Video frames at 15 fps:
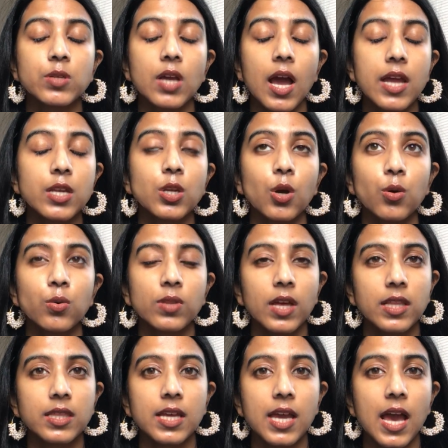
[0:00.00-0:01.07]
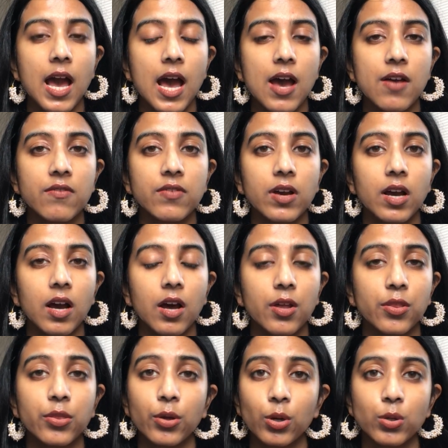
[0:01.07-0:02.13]
I know that they have
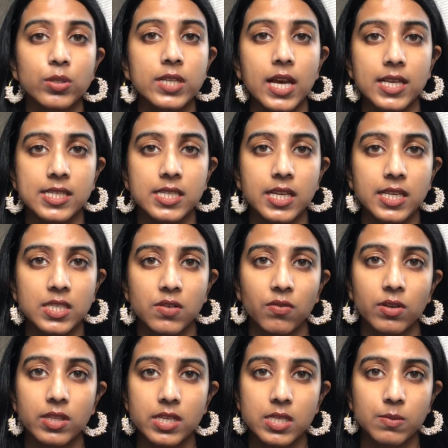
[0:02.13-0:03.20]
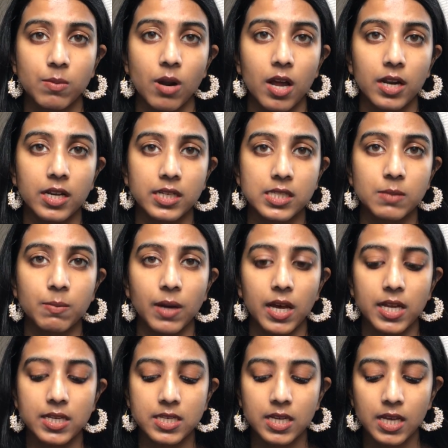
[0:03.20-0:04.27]
thorough testings for these products,
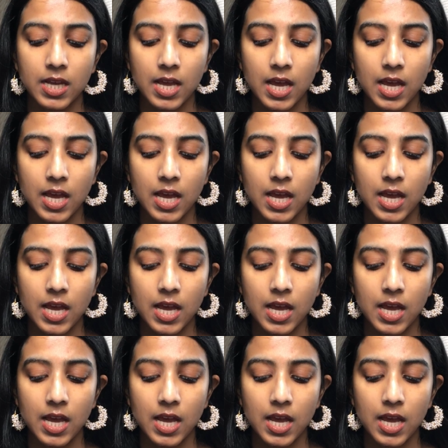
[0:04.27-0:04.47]
but